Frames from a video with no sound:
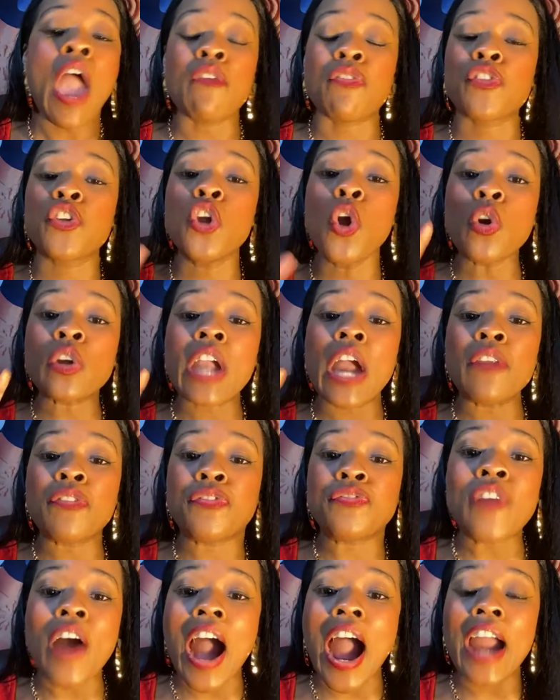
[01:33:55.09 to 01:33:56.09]
If you
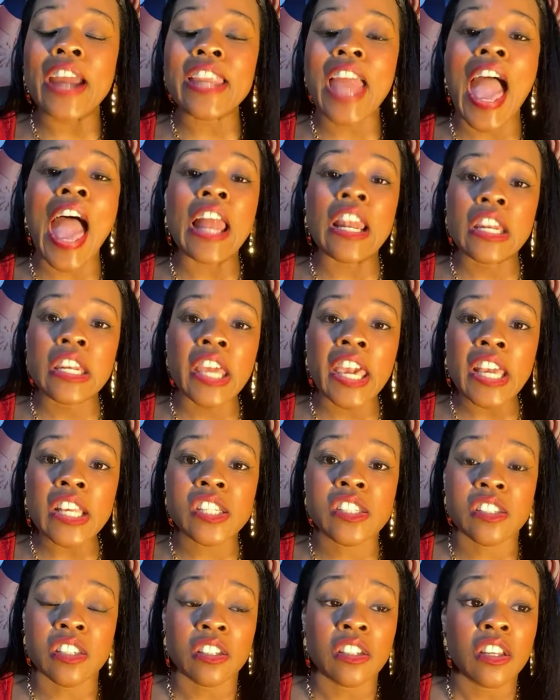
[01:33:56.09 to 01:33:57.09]
can find at
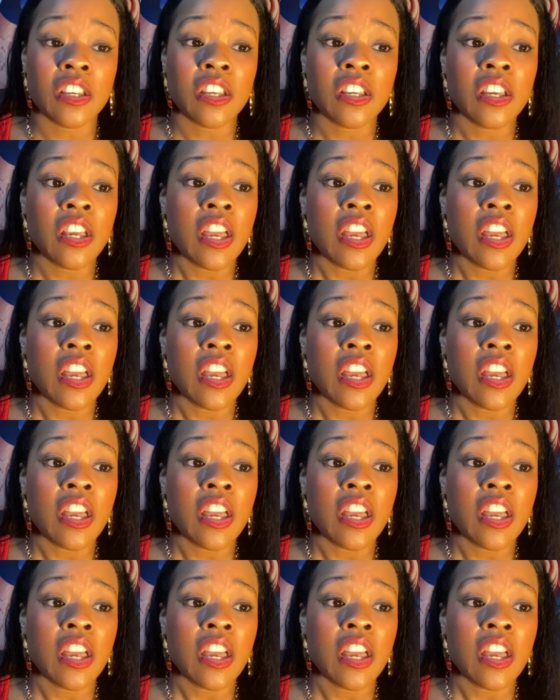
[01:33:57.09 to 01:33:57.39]
least,